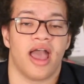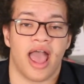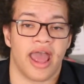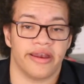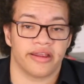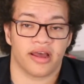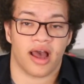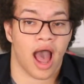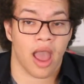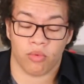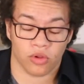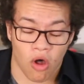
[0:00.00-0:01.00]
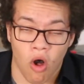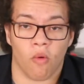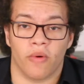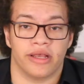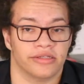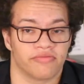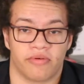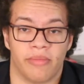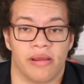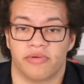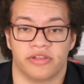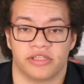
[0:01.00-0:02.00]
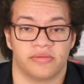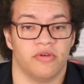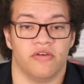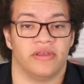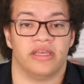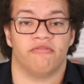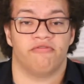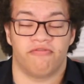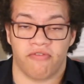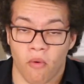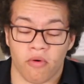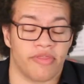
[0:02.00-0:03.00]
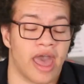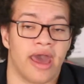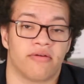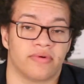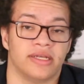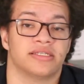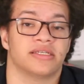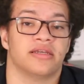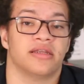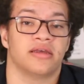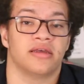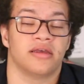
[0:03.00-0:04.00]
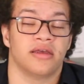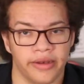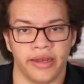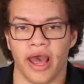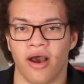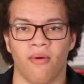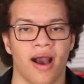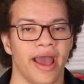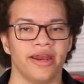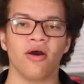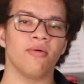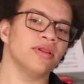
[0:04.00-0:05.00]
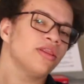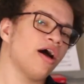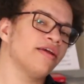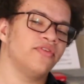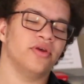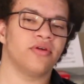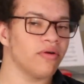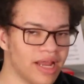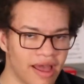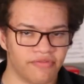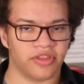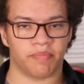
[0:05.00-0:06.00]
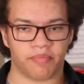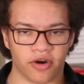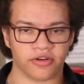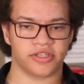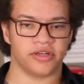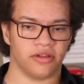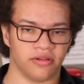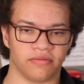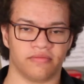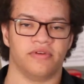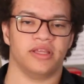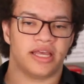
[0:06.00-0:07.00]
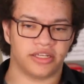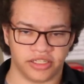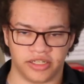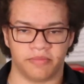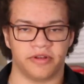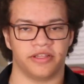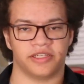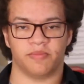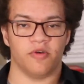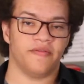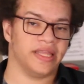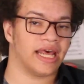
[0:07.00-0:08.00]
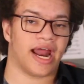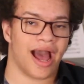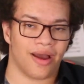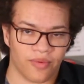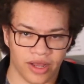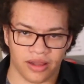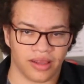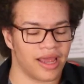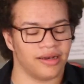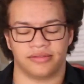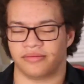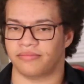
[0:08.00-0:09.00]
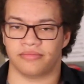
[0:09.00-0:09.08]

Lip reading: And I will always remember this movie for that reason. Now, I know a lot of you don't have the personal relationship to this movie that I will, and